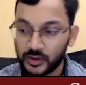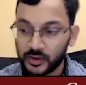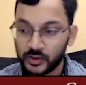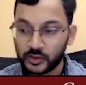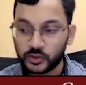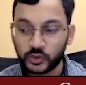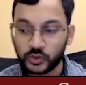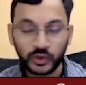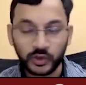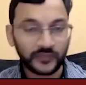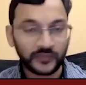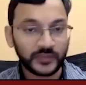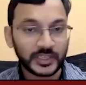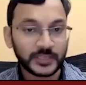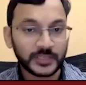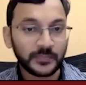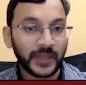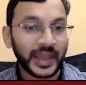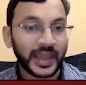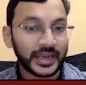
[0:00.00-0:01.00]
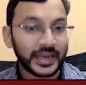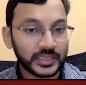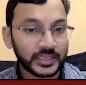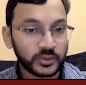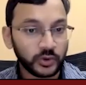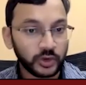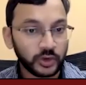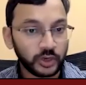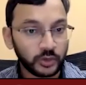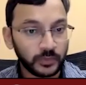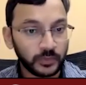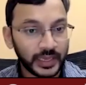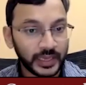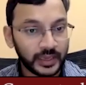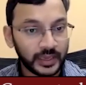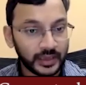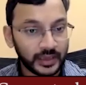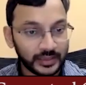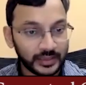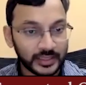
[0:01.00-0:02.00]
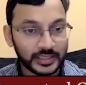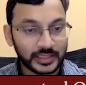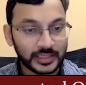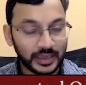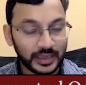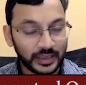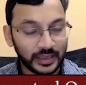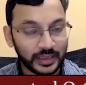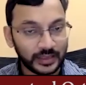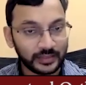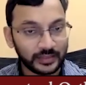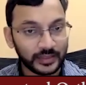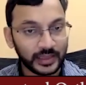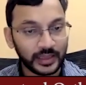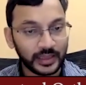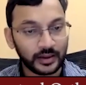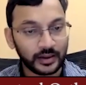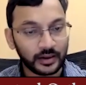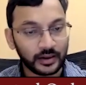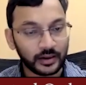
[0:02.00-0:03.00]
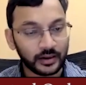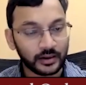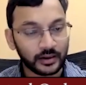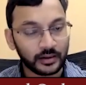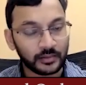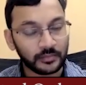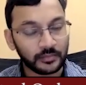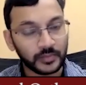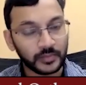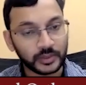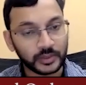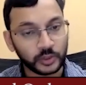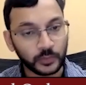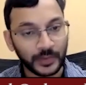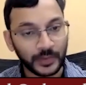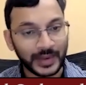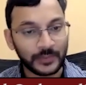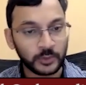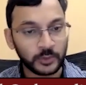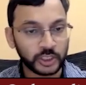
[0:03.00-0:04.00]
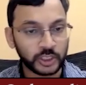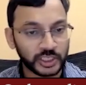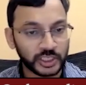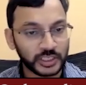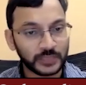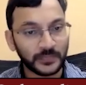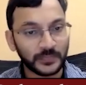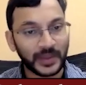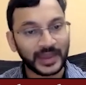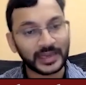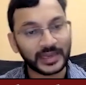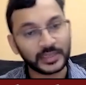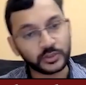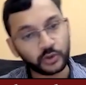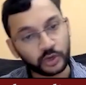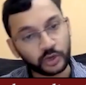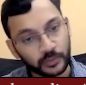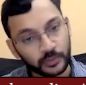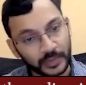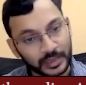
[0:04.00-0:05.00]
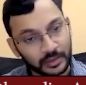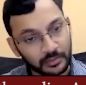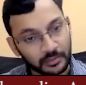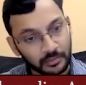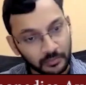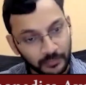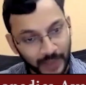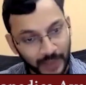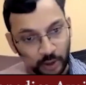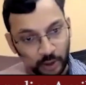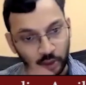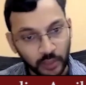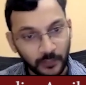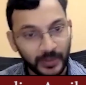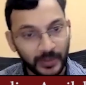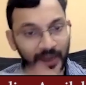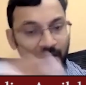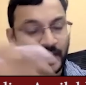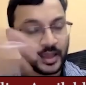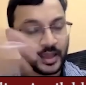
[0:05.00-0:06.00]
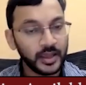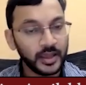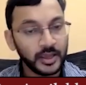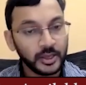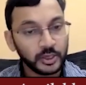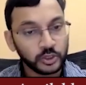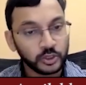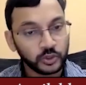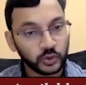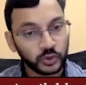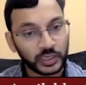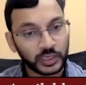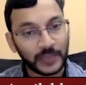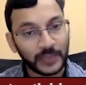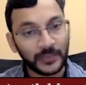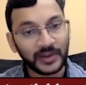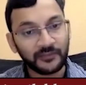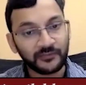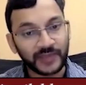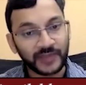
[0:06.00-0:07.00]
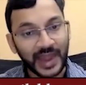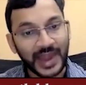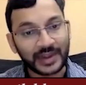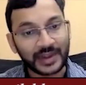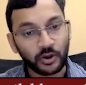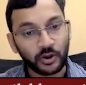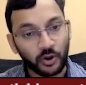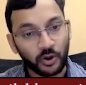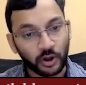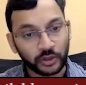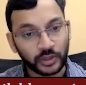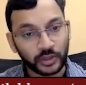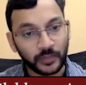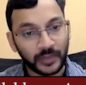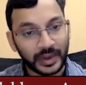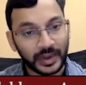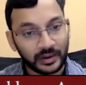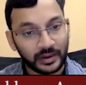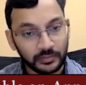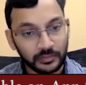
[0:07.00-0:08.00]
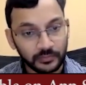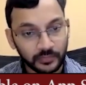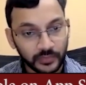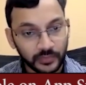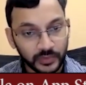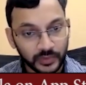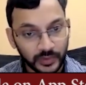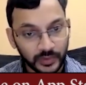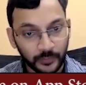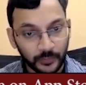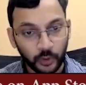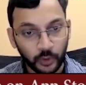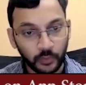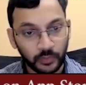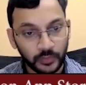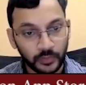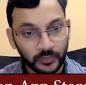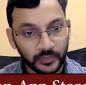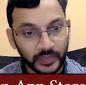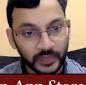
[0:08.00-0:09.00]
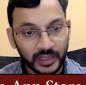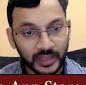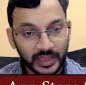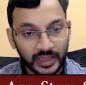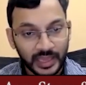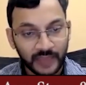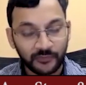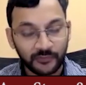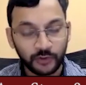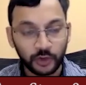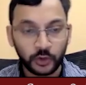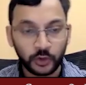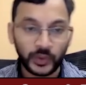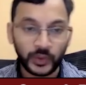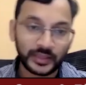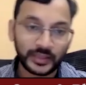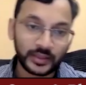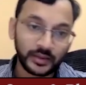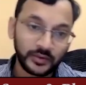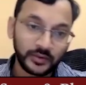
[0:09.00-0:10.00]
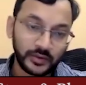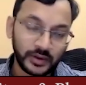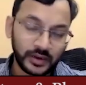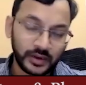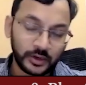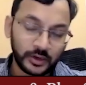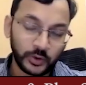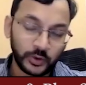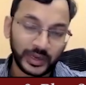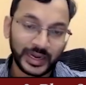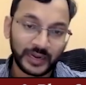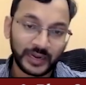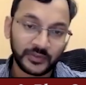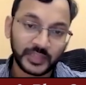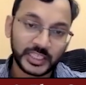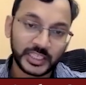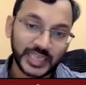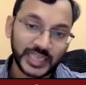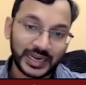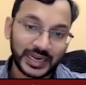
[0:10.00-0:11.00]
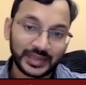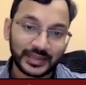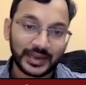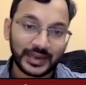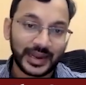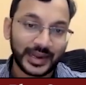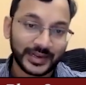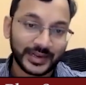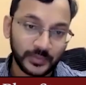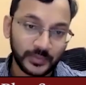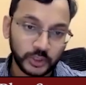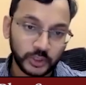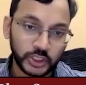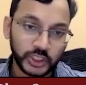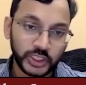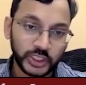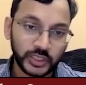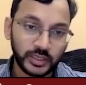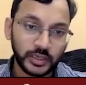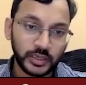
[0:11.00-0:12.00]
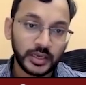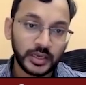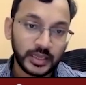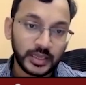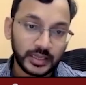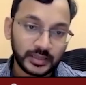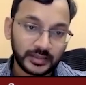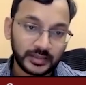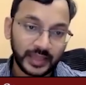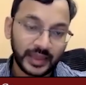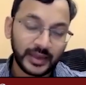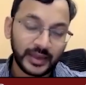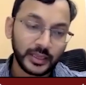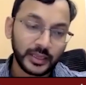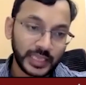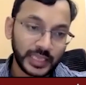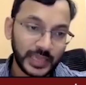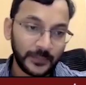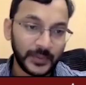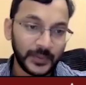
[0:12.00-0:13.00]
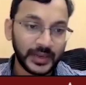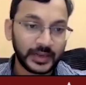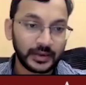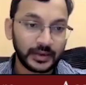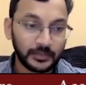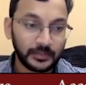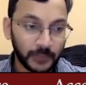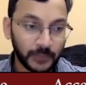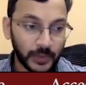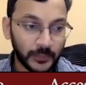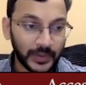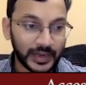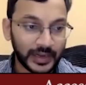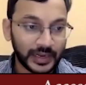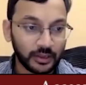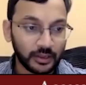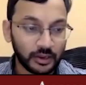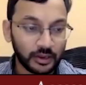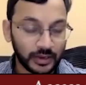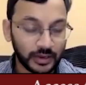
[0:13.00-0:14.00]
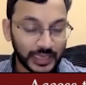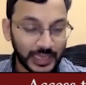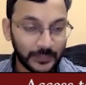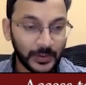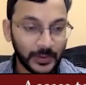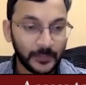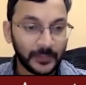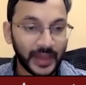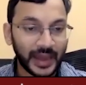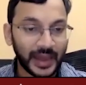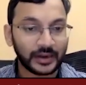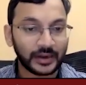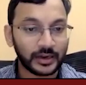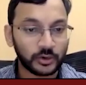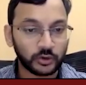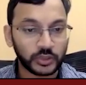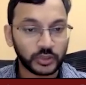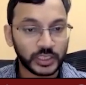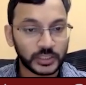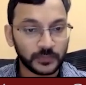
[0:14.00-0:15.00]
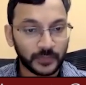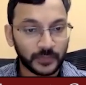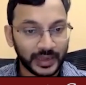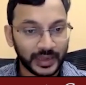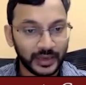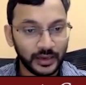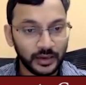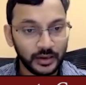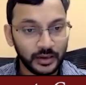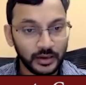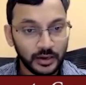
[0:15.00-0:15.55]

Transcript: So if the spine is going to be in the supine position, spine is going to be back on the bed. So keep it flat on the bed, the probe. If you're doing it with the child in the lateral position, then keep it perpendicular, keep it parallel to the spine